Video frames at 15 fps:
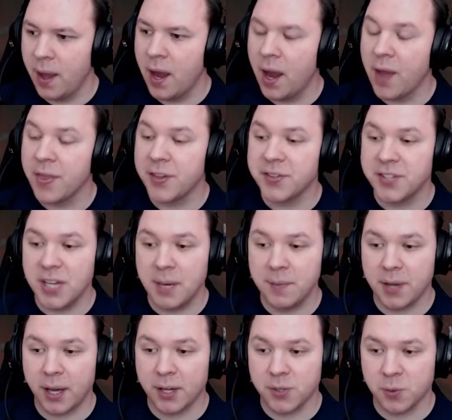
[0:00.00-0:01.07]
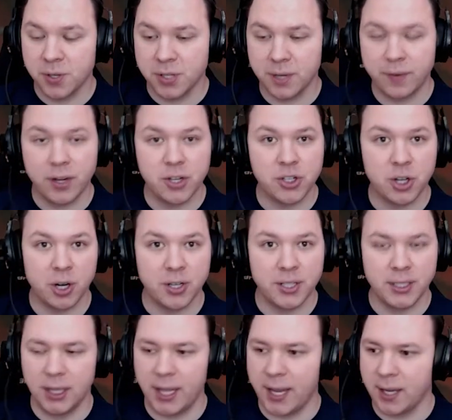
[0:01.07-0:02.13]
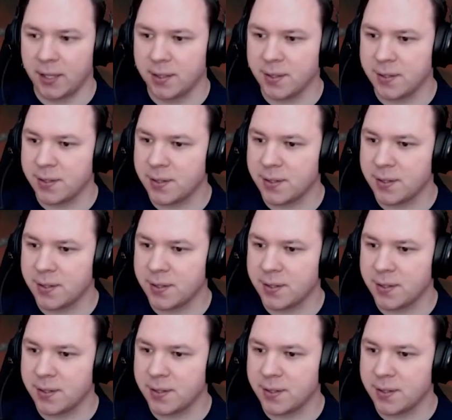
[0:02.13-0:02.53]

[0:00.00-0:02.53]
The Steam Dinosaurs of Uncharted lands.